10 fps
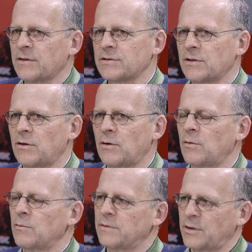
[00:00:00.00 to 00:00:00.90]

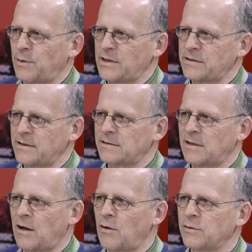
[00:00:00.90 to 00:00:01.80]
So the question is,
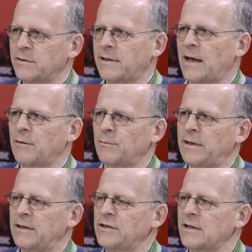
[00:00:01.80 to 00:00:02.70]
how can
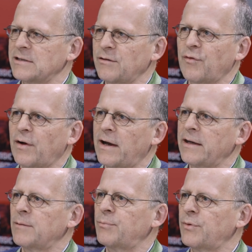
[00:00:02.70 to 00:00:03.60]
we justify
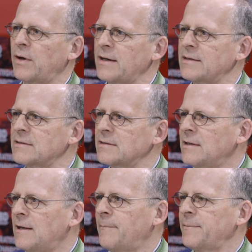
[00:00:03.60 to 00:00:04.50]
a price
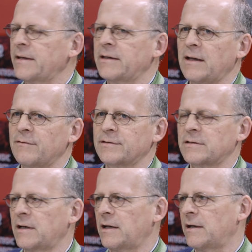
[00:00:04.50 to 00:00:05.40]
that gives,